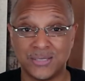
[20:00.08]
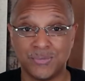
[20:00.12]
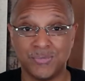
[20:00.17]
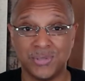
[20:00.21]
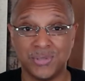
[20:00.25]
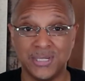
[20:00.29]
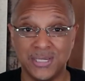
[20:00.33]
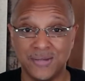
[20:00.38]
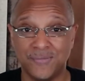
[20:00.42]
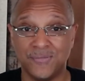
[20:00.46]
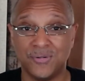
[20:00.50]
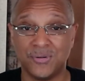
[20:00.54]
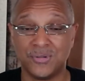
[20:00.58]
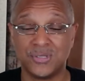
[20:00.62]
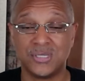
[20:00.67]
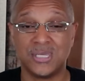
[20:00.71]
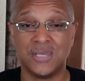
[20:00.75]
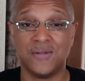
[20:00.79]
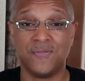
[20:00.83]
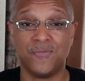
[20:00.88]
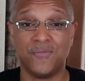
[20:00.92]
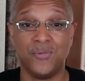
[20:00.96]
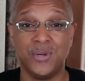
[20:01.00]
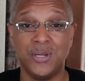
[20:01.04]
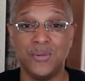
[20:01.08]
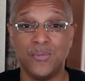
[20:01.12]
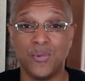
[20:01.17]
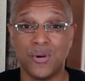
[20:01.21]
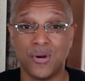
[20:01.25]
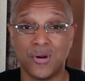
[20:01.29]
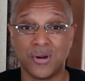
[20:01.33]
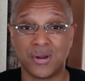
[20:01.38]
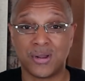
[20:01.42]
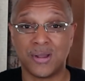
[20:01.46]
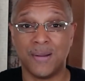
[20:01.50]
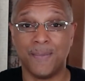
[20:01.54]
believers if we
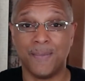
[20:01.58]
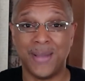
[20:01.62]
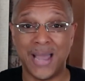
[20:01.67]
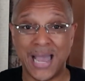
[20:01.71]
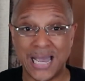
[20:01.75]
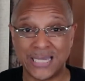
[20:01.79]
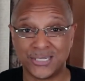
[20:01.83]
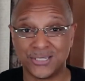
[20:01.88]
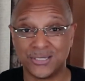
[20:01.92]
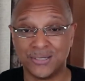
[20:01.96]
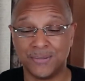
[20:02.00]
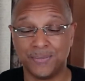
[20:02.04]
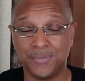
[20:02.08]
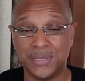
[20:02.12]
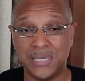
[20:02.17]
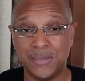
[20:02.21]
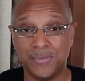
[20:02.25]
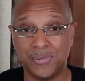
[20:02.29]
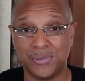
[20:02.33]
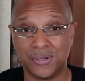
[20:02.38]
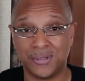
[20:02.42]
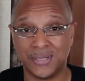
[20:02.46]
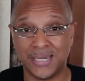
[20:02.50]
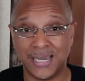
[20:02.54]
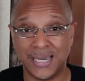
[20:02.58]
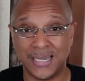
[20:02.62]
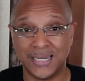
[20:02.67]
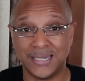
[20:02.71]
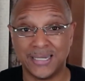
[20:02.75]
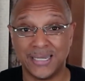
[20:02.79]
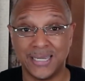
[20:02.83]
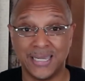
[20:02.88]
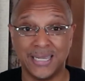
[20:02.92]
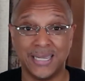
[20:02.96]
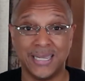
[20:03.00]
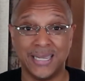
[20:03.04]
were compassionate people or not.
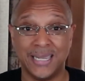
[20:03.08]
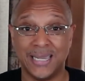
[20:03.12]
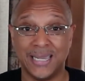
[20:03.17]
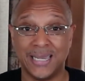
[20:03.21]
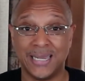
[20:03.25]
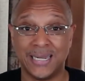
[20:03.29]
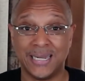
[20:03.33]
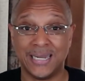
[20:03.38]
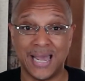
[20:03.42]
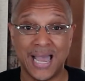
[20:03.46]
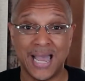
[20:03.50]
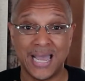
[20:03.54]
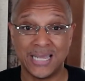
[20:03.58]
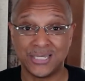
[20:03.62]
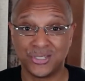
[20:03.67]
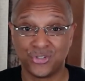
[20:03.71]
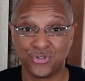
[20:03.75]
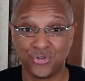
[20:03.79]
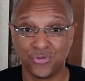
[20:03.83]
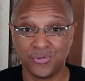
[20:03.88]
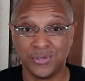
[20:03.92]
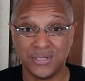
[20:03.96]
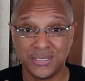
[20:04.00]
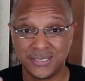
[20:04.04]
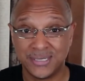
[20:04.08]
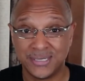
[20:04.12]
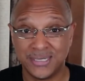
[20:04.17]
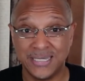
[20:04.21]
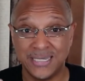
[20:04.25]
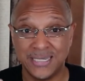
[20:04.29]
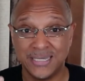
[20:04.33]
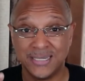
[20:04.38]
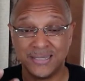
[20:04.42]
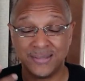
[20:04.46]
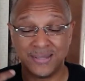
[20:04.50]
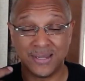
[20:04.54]
And I truly
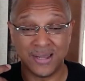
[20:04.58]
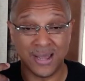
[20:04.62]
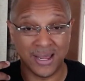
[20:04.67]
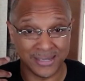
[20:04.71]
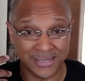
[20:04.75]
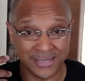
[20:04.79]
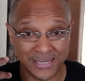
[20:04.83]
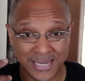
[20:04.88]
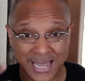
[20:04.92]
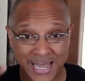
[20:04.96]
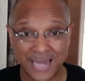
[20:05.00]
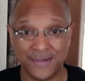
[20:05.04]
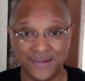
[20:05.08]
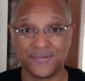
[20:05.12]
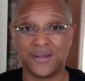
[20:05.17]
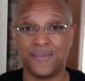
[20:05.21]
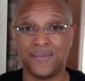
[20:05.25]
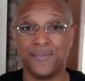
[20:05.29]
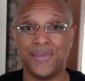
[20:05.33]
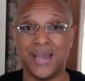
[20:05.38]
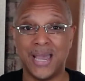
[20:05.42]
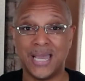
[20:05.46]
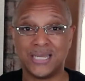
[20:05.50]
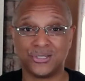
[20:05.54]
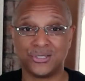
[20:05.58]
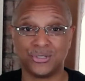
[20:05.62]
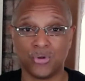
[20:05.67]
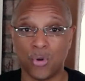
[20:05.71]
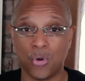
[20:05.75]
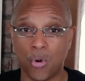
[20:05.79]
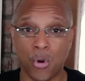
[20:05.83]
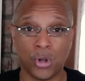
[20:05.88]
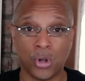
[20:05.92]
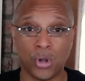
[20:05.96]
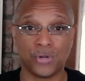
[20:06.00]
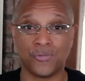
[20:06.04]
see a lot of compassion
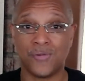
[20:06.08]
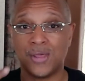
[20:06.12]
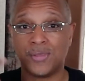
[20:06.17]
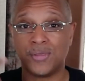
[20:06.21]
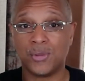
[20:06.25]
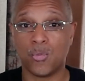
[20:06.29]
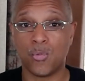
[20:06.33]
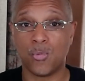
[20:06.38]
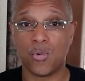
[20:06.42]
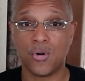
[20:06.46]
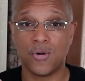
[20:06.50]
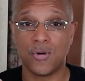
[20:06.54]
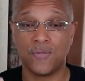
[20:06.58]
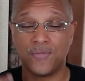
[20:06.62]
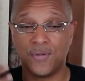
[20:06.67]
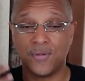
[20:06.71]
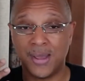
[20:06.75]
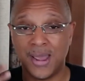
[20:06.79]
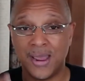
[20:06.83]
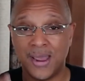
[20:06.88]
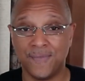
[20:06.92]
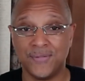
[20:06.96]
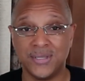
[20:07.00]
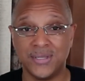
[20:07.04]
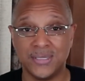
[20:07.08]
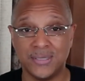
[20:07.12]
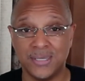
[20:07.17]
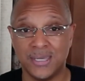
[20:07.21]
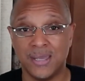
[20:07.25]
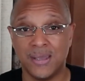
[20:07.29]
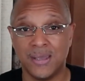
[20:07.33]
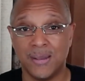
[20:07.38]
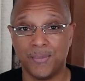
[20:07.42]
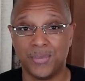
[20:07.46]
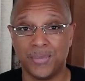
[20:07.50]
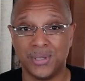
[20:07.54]
all around the world for every
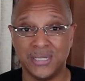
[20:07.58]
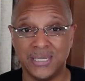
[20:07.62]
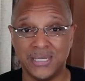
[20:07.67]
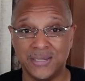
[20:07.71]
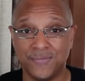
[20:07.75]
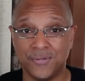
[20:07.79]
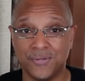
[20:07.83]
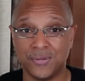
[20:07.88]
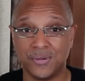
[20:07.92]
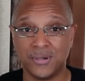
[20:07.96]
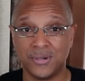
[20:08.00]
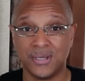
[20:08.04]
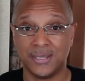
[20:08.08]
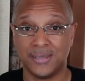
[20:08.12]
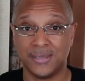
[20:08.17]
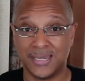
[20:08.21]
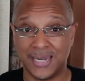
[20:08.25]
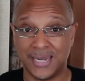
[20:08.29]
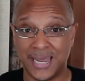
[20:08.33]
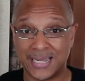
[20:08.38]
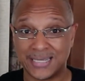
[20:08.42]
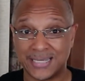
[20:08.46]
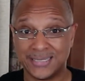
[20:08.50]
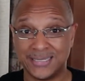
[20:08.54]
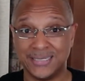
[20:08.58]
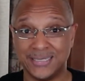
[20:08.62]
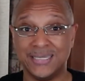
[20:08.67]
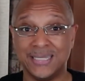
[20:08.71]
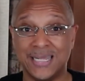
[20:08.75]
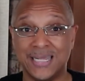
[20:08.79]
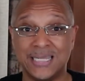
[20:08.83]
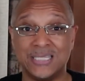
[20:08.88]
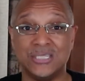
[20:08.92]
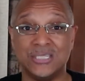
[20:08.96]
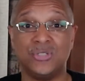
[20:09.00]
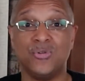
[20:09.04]
believer that I can see
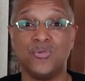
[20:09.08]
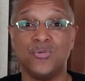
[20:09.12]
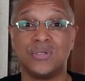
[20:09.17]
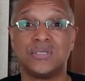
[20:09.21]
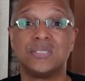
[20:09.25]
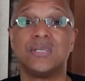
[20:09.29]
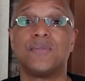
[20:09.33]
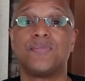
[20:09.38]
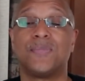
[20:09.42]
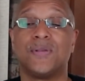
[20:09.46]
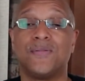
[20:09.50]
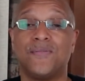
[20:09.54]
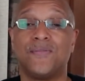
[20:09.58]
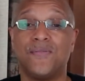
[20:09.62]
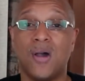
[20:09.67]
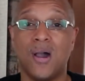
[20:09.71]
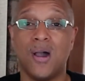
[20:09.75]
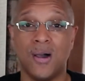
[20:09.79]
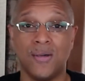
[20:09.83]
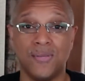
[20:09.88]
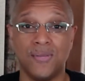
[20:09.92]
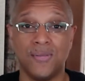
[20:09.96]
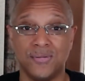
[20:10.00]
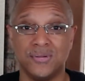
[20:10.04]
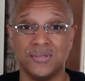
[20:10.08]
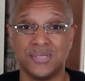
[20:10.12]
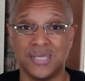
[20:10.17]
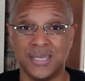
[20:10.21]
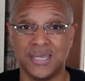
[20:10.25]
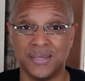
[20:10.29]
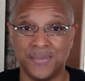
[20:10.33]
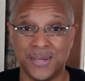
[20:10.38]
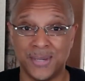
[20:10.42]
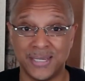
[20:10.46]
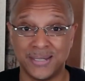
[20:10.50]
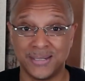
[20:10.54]
that is doing something for others.
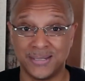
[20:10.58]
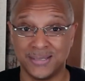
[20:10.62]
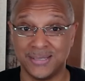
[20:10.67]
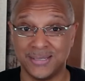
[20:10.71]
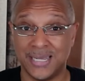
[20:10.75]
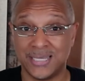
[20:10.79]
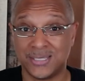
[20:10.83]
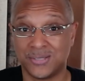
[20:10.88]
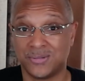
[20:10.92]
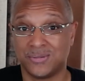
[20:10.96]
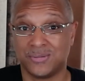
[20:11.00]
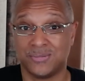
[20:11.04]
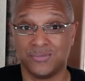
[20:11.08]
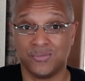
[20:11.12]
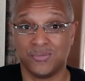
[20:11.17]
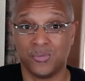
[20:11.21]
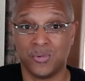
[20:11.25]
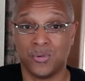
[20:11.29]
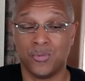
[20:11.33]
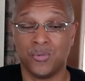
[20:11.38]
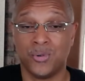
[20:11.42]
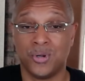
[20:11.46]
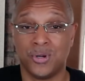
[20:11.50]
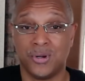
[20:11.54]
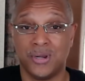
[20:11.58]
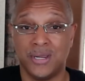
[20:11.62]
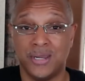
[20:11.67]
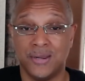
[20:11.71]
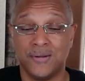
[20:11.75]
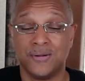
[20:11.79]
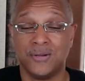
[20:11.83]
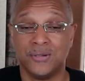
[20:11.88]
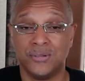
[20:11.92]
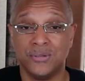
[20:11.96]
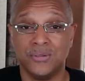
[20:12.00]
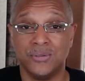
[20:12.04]
Amen. Because that's what we're
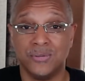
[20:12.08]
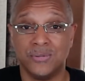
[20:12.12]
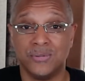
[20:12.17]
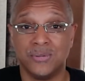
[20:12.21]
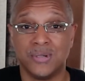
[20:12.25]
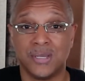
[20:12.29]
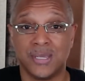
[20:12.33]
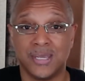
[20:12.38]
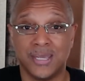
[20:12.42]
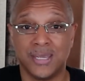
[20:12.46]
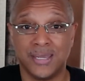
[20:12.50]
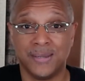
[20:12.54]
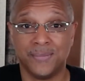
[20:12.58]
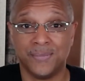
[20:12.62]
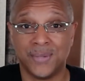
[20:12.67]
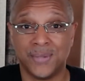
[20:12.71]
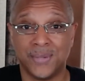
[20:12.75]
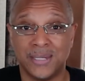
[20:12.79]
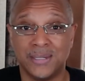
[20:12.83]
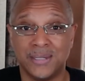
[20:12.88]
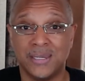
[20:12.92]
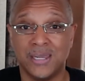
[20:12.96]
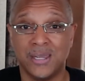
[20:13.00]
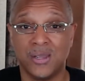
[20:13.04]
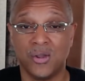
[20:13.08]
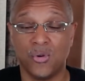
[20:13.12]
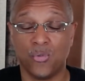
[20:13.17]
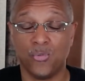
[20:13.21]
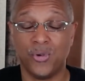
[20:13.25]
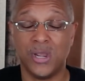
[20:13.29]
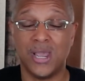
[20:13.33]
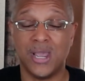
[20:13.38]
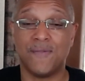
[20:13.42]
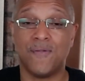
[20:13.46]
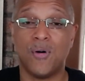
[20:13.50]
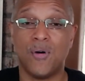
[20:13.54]
here to do. Amen.
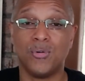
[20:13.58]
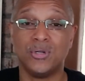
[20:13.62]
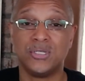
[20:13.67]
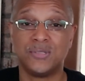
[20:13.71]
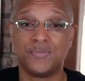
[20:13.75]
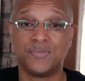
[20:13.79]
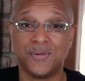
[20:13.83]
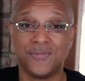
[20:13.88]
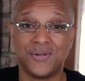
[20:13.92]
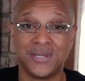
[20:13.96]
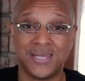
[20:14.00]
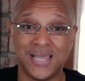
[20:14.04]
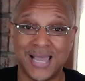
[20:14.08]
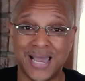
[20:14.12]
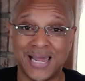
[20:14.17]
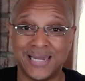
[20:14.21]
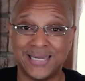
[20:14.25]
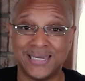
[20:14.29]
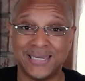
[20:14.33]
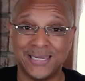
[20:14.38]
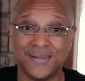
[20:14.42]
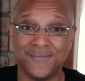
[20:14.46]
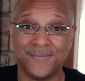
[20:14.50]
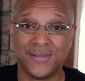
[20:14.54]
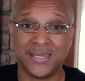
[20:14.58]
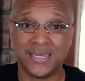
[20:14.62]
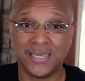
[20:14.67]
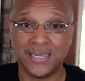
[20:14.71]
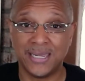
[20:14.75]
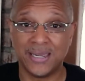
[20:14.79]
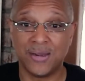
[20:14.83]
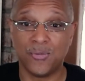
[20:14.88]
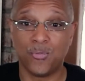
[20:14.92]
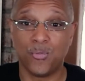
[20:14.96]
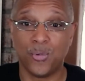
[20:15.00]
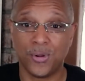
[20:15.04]
We have Holy Spirit God living
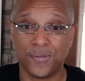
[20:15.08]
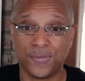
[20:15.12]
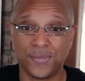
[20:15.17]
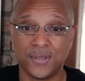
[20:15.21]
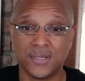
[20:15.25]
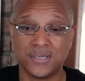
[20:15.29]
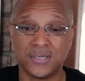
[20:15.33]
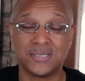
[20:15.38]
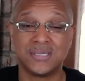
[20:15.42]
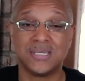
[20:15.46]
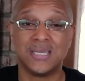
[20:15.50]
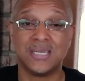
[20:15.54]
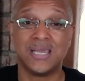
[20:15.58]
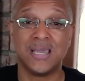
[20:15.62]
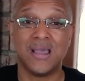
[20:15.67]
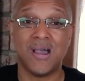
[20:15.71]
here with us,